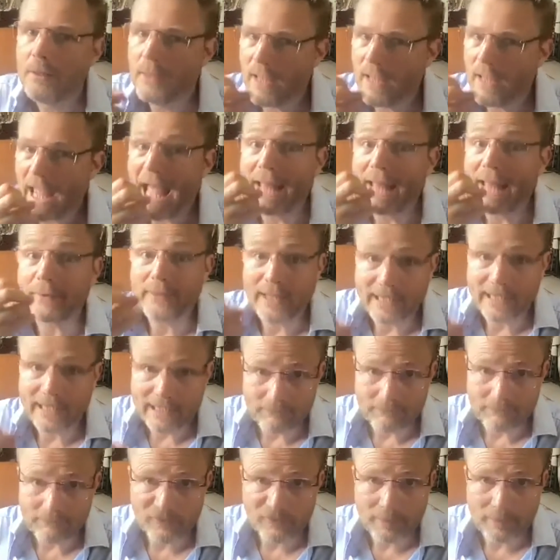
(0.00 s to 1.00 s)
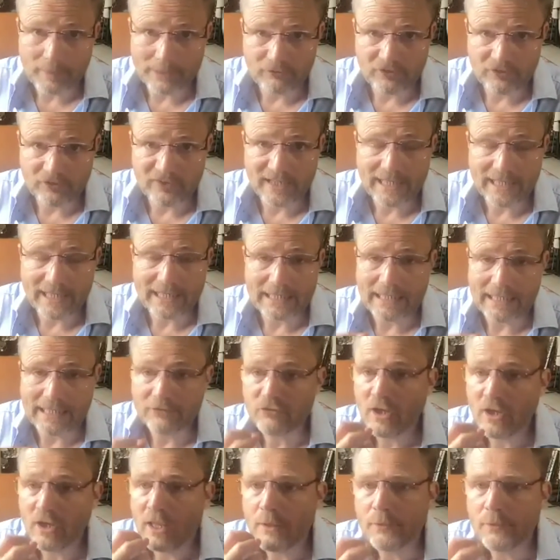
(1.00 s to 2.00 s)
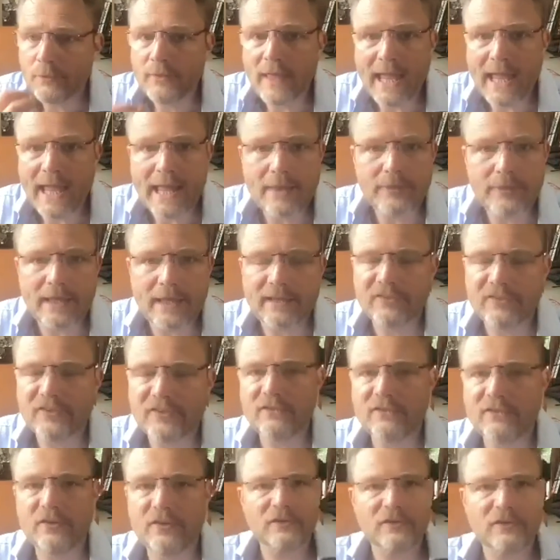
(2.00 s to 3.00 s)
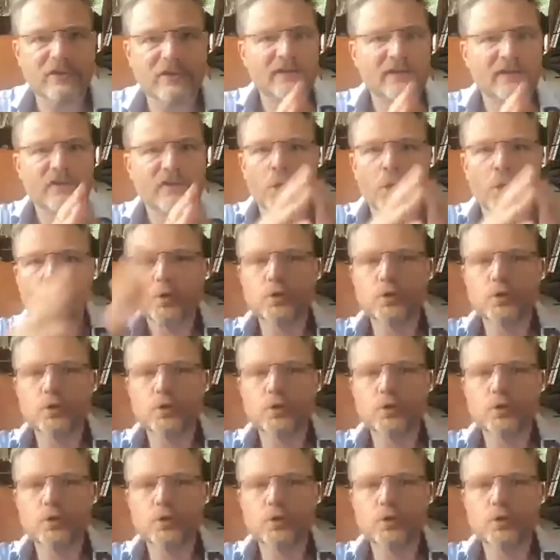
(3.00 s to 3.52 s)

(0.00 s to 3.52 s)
and they're giving speeches in English, there their sentences are,